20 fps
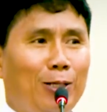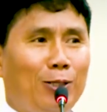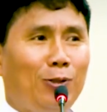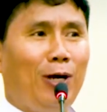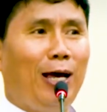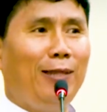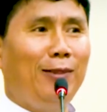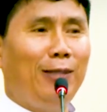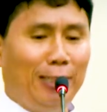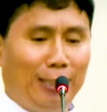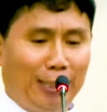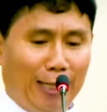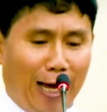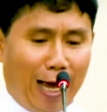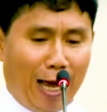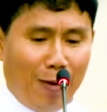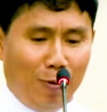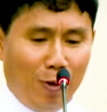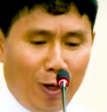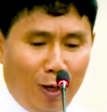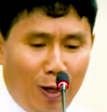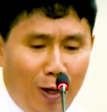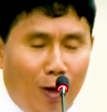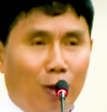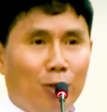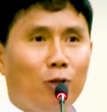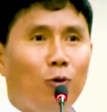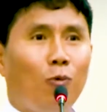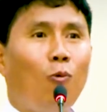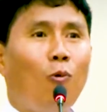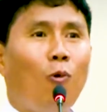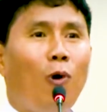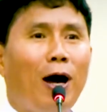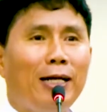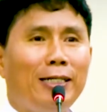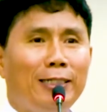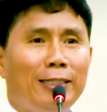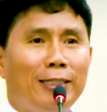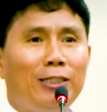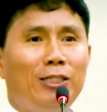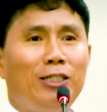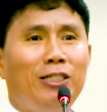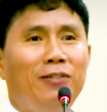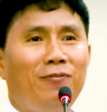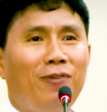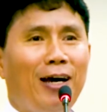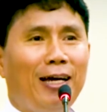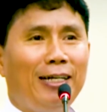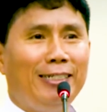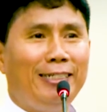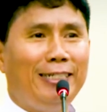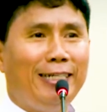So at that time, so what Shiva